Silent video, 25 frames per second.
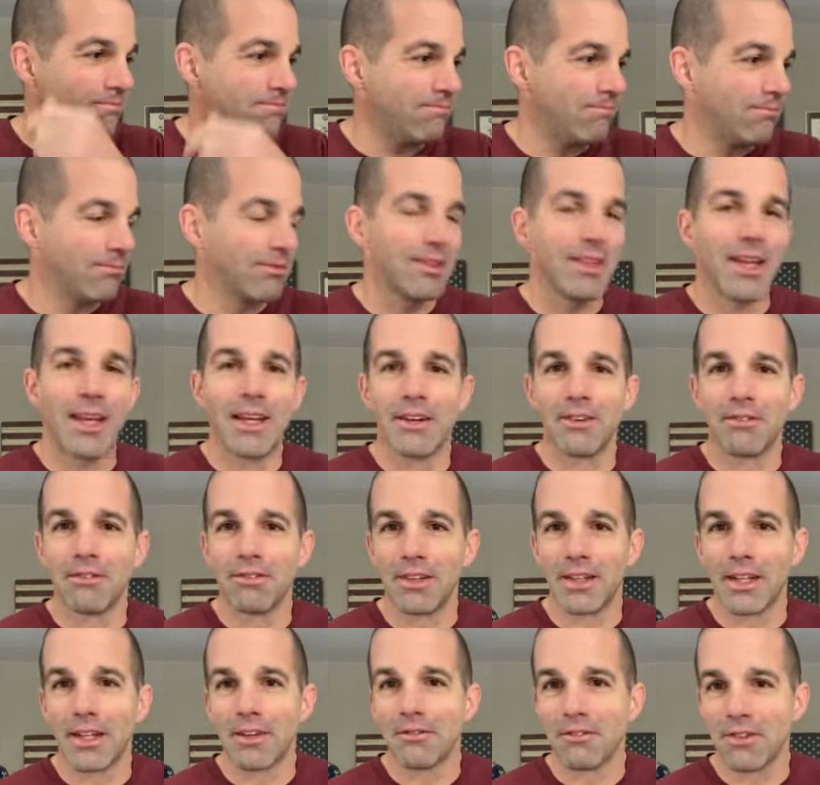later
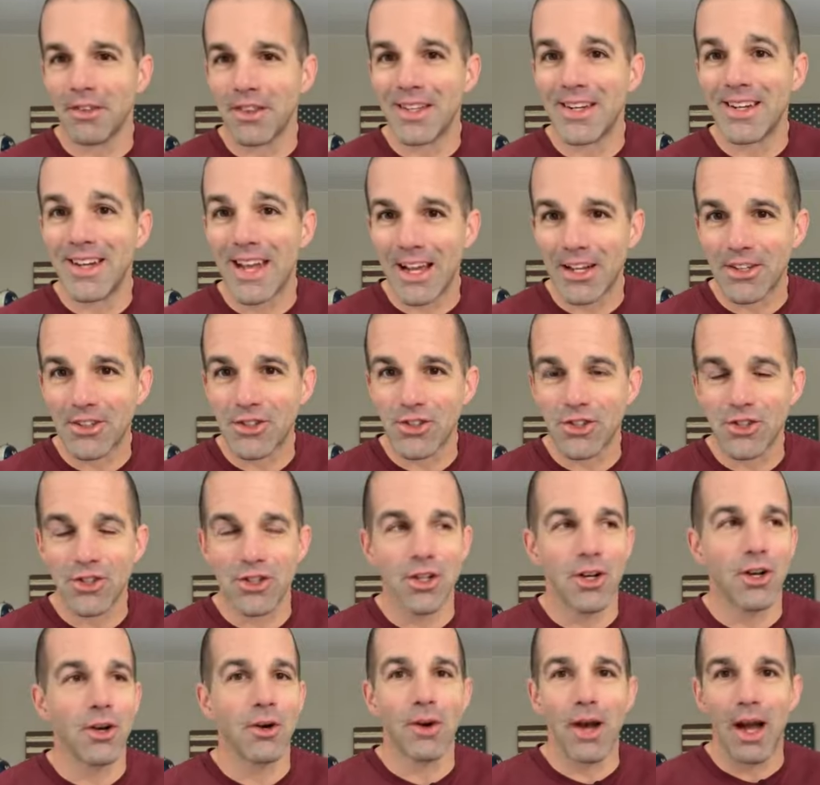for the next
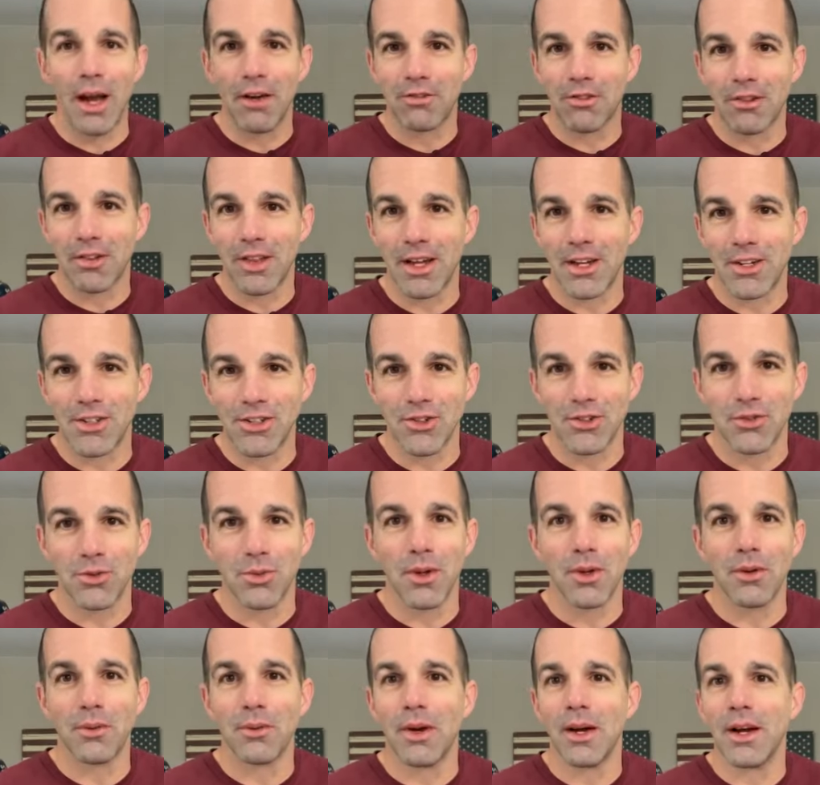show after that just
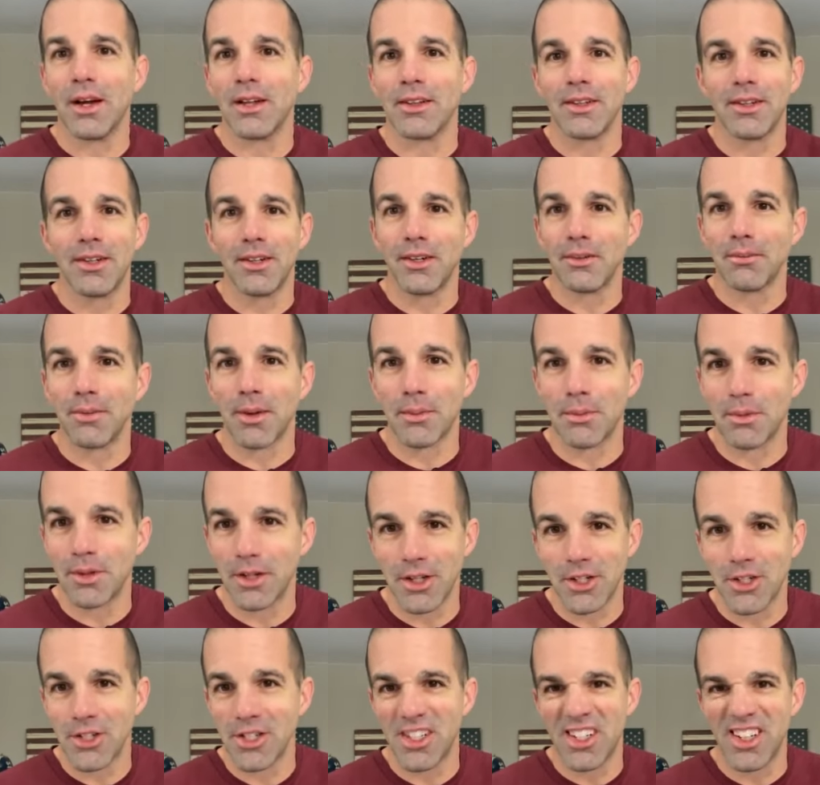went well. And, you know, my
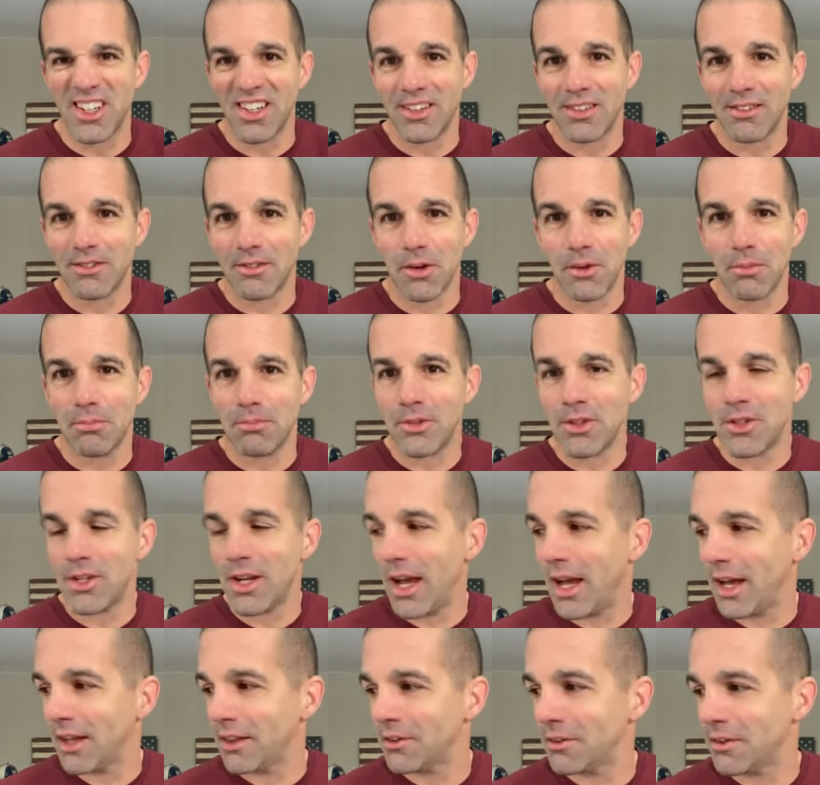prediction didn't, you know,
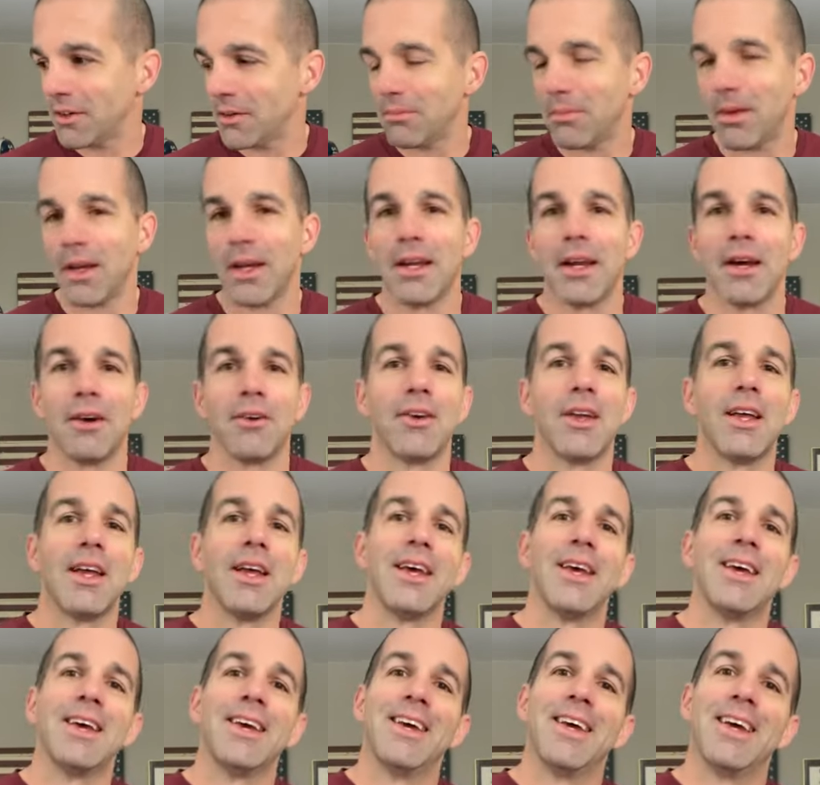Adler didn't pan out.
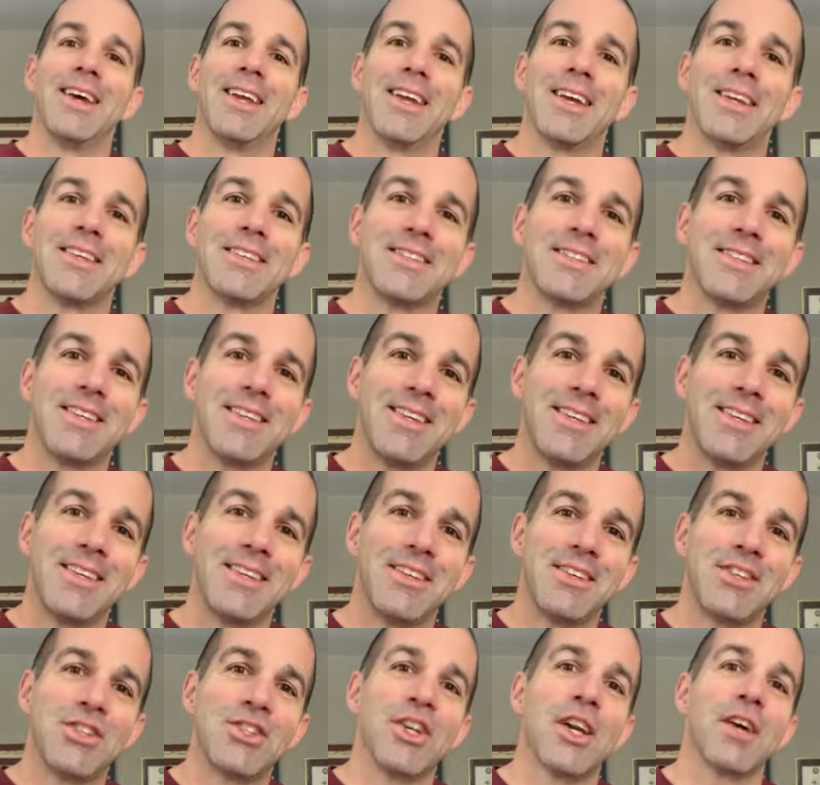And I
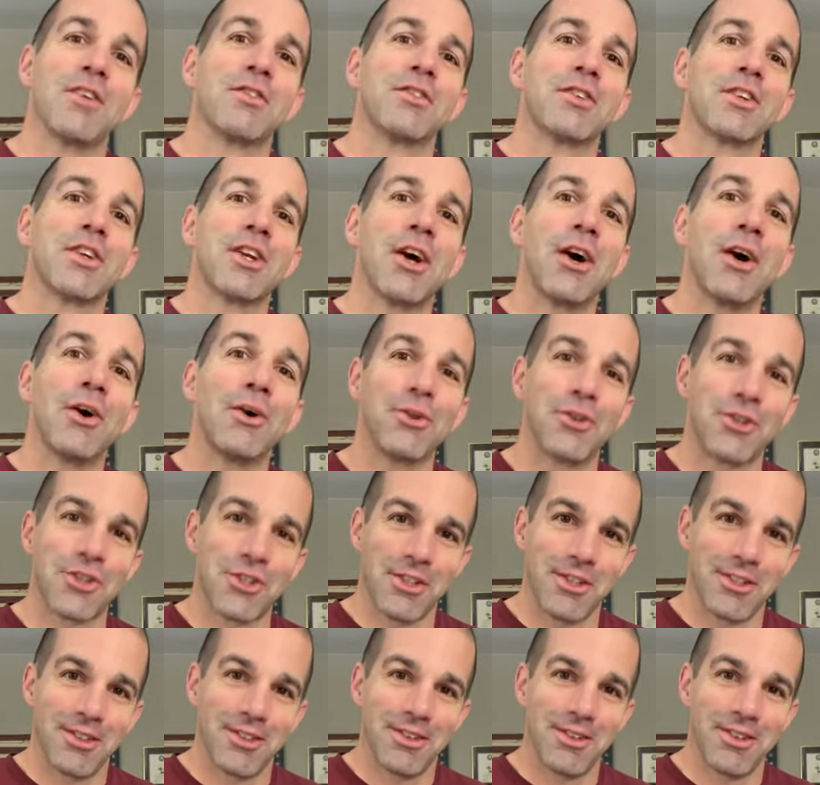see Jeff's
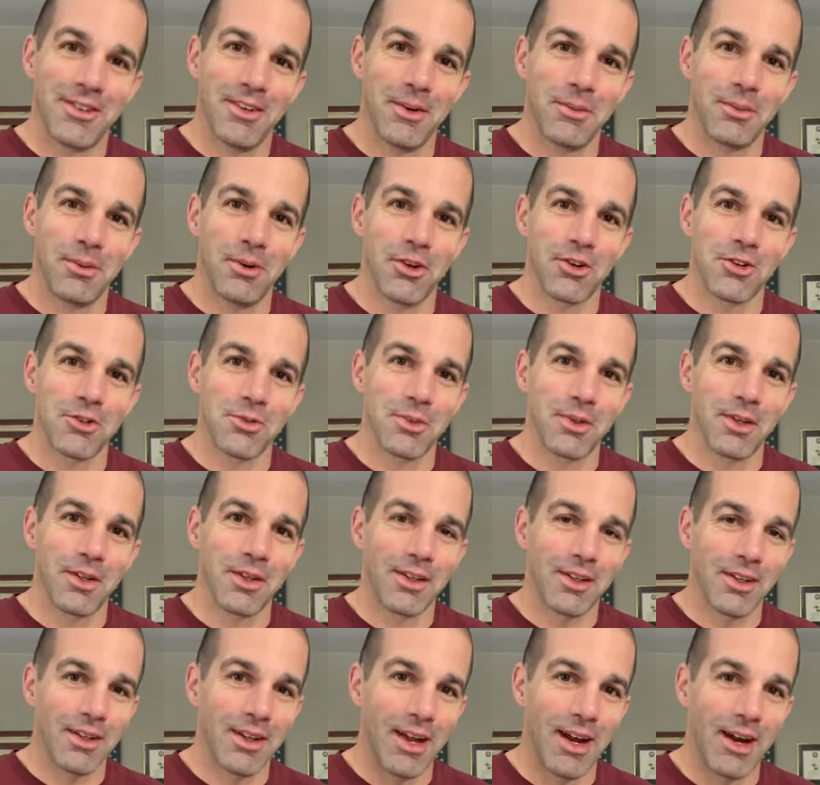coach approach
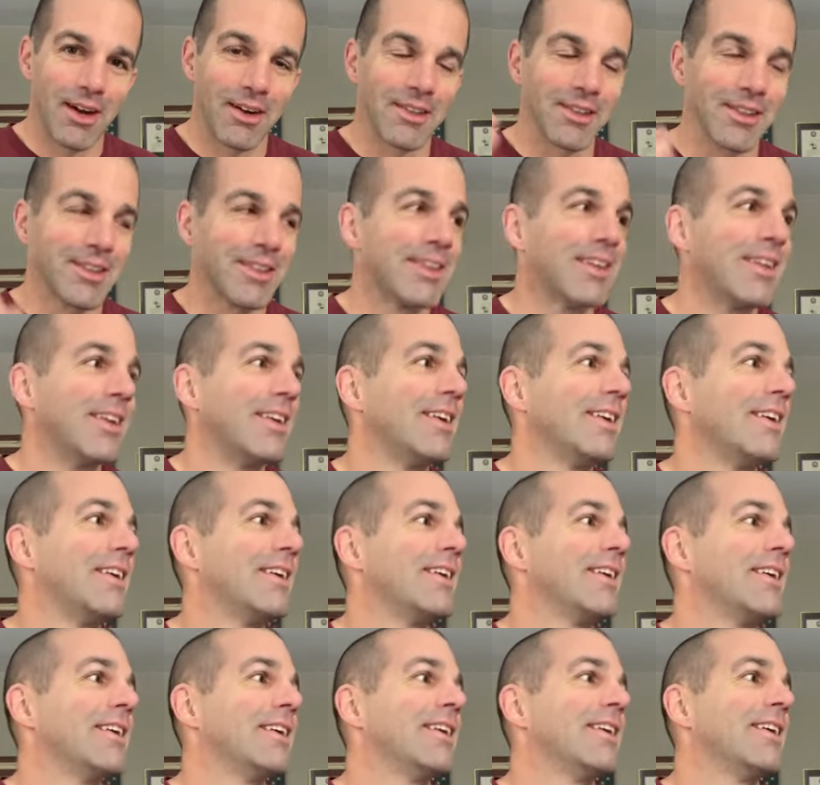me, Carolyn.
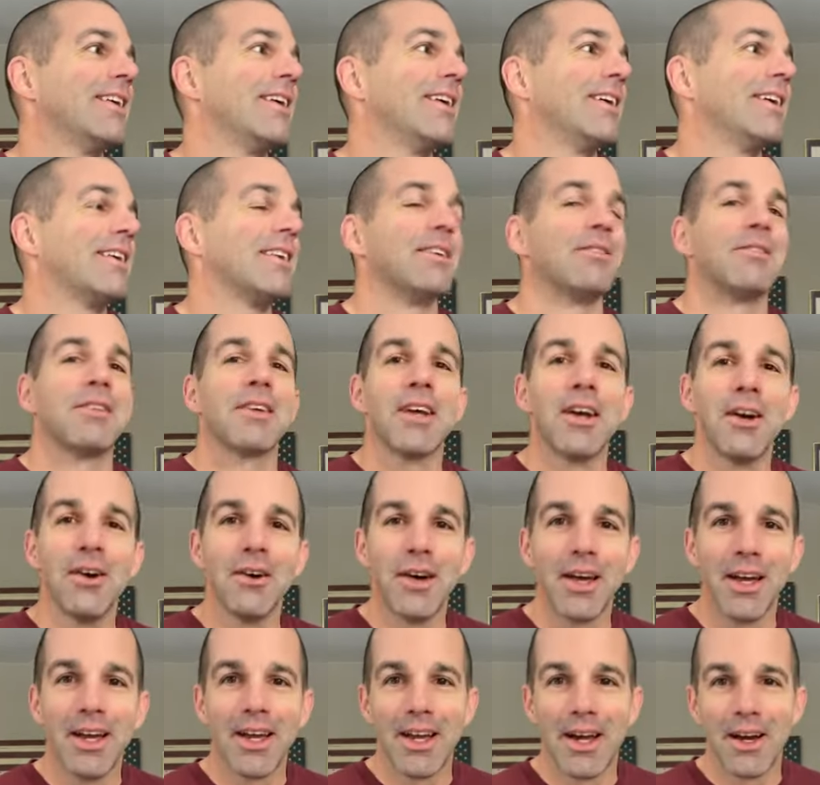And I'm like,
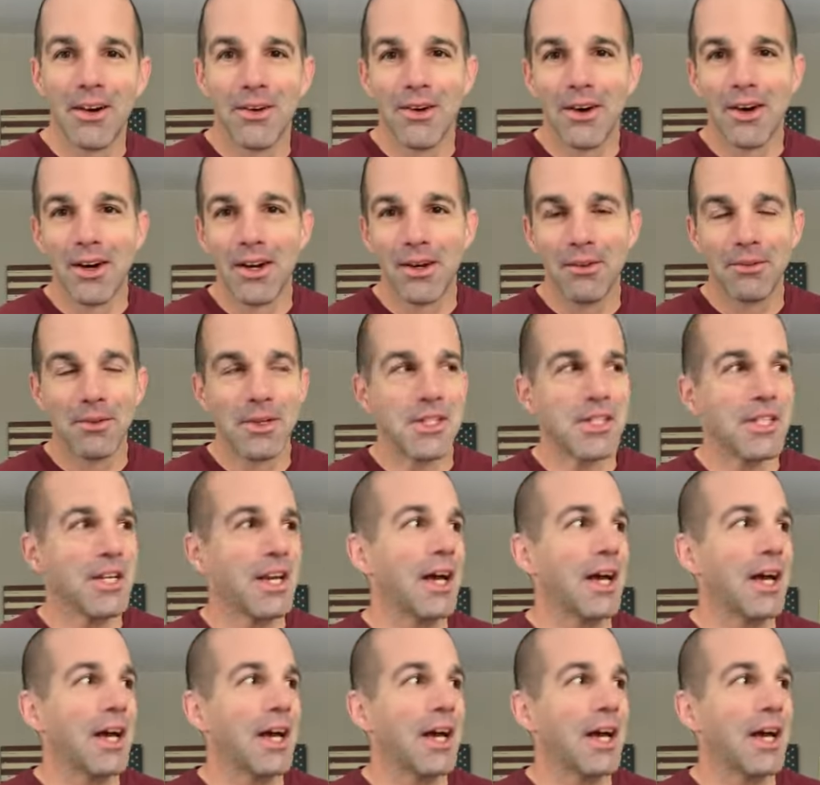oh, hey, how are you? We